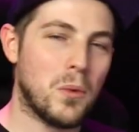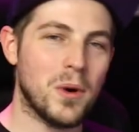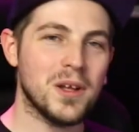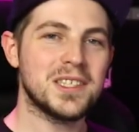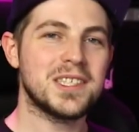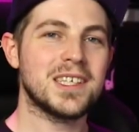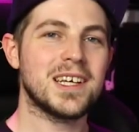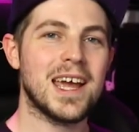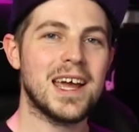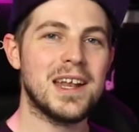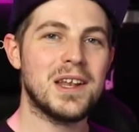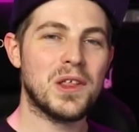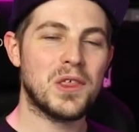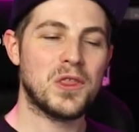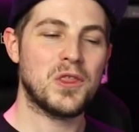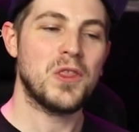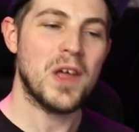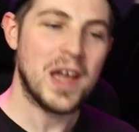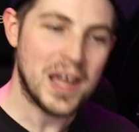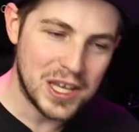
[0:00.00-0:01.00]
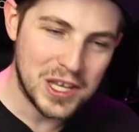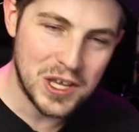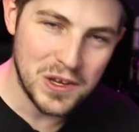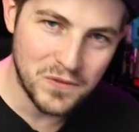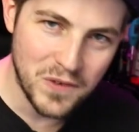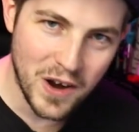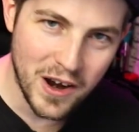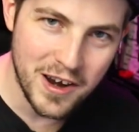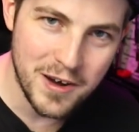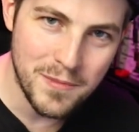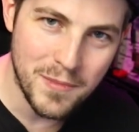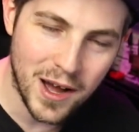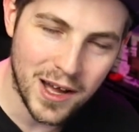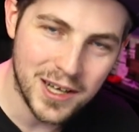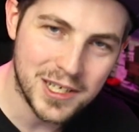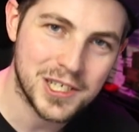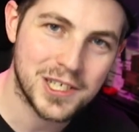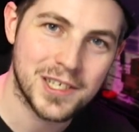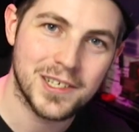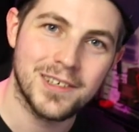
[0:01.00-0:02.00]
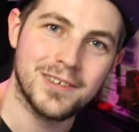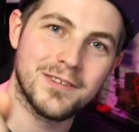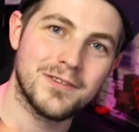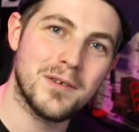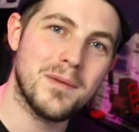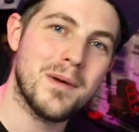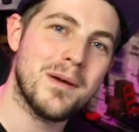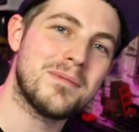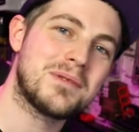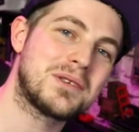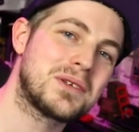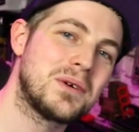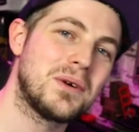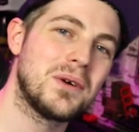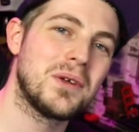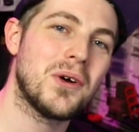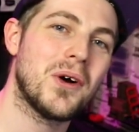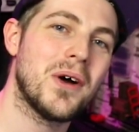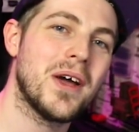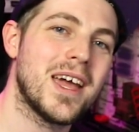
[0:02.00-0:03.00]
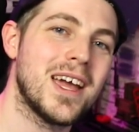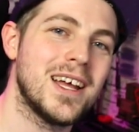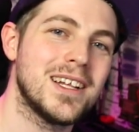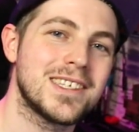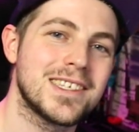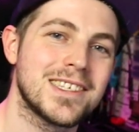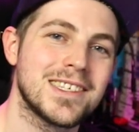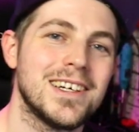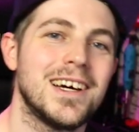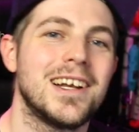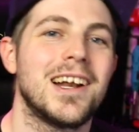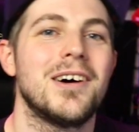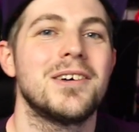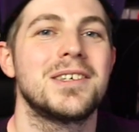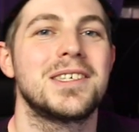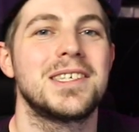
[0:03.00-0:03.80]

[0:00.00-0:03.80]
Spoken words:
Once again, thank you very much. Remember to call your hits, and I'll